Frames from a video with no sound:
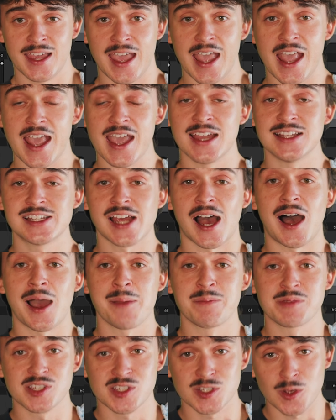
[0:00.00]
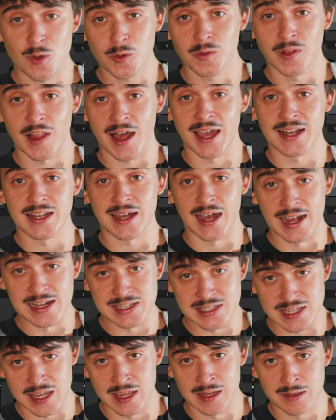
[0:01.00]
And I'm so glad I
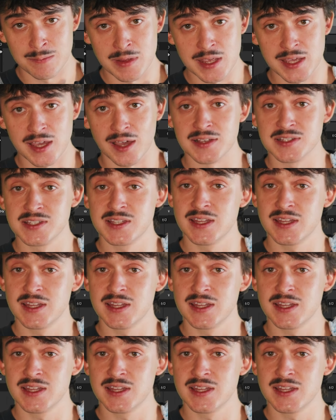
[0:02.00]
did, because